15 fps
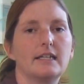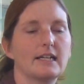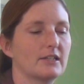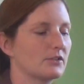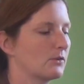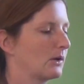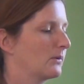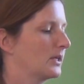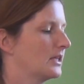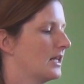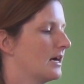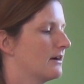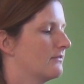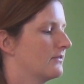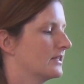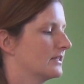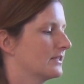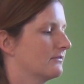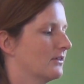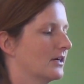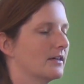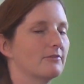next one we love is
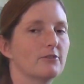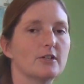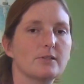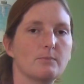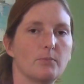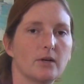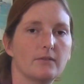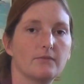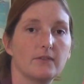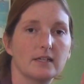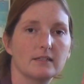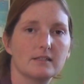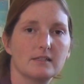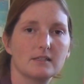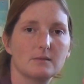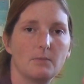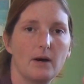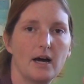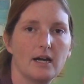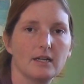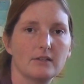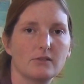the very first book of Things to
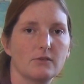Spot.